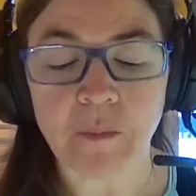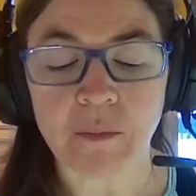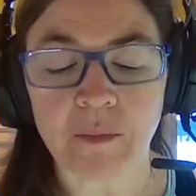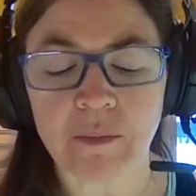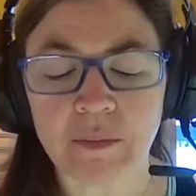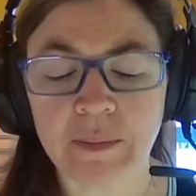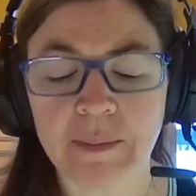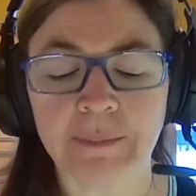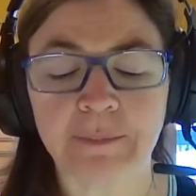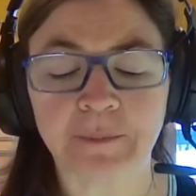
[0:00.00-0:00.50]

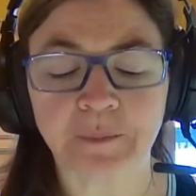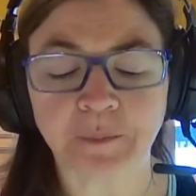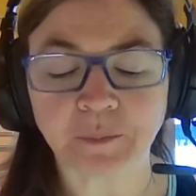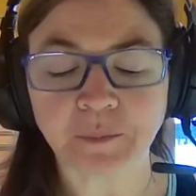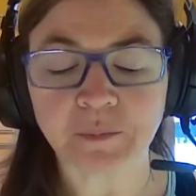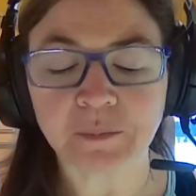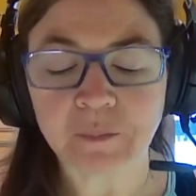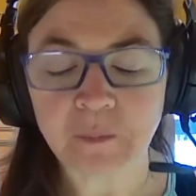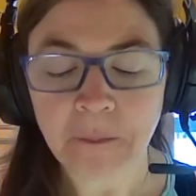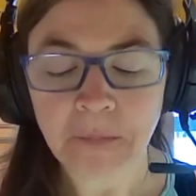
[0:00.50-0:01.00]
Mm,
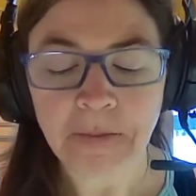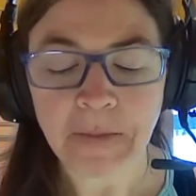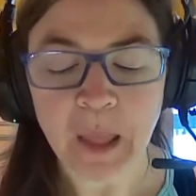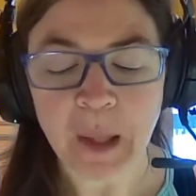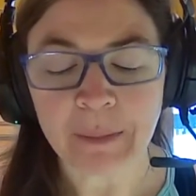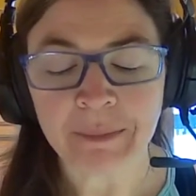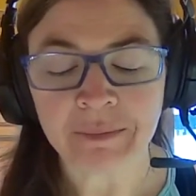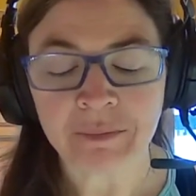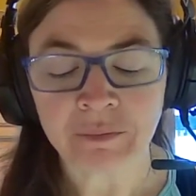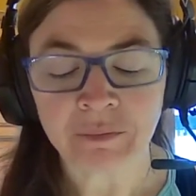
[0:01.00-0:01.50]

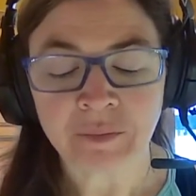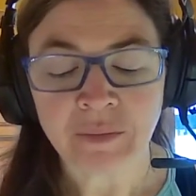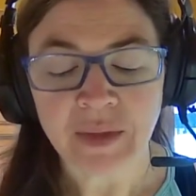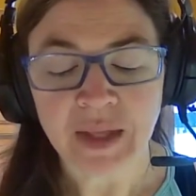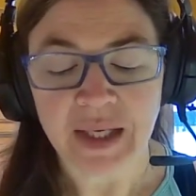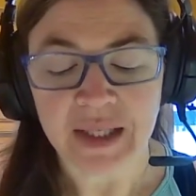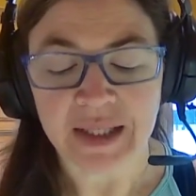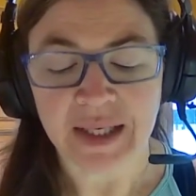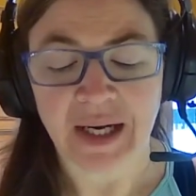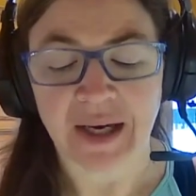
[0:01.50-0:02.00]

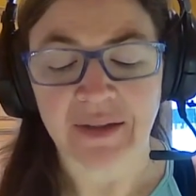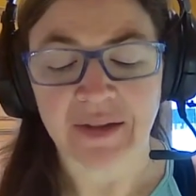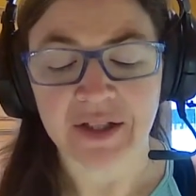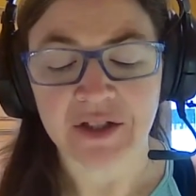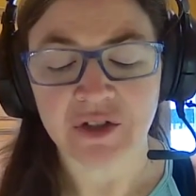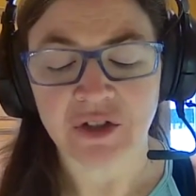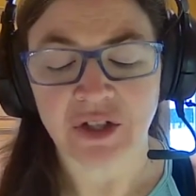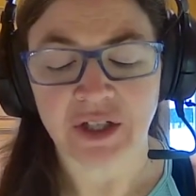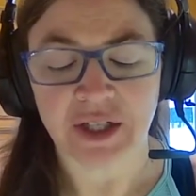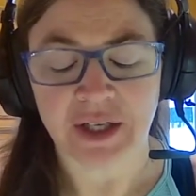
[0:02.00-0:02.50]
yeah, that's
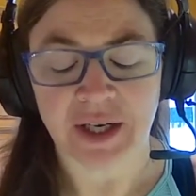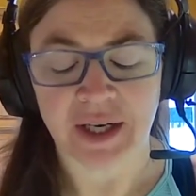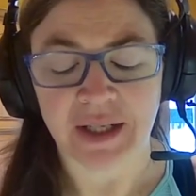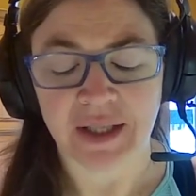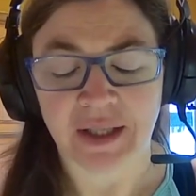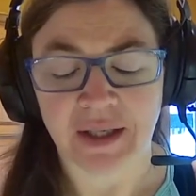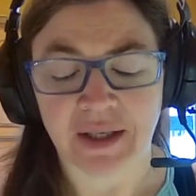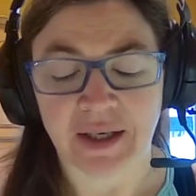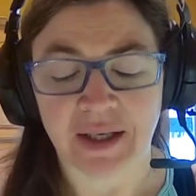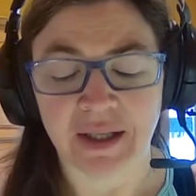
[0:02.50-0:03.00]
good.
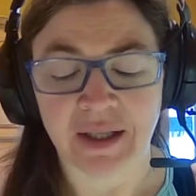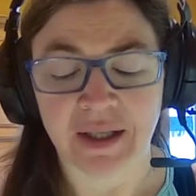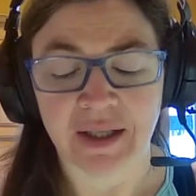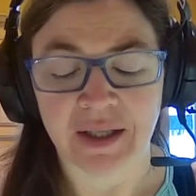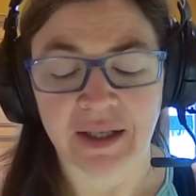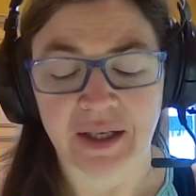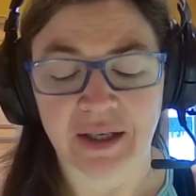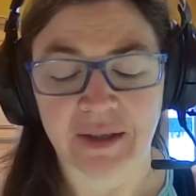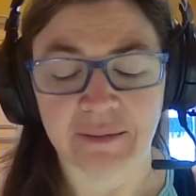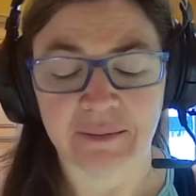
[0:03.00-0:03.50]
I like
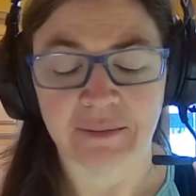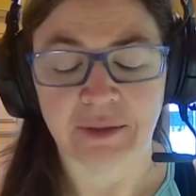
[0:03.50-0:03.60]
that.